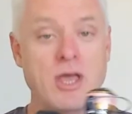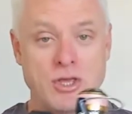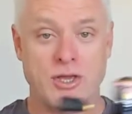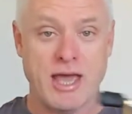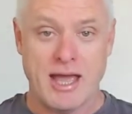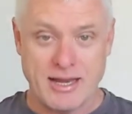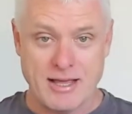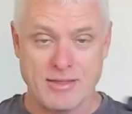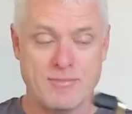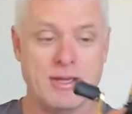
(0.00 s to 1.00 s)
You can
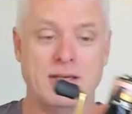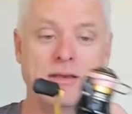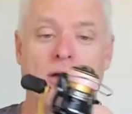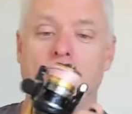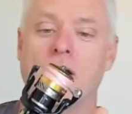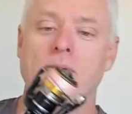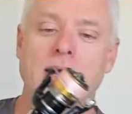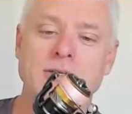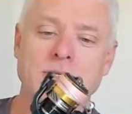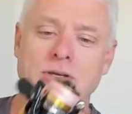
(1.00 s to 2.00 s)
get them in higher
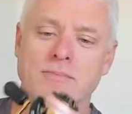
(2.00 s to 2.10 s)
ranges.